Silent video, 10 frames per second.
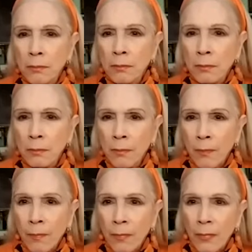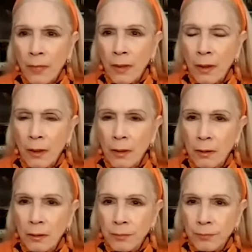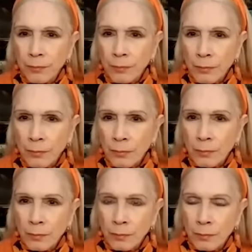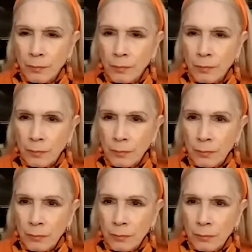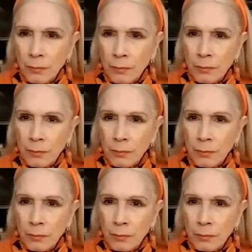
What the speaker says: [no speech]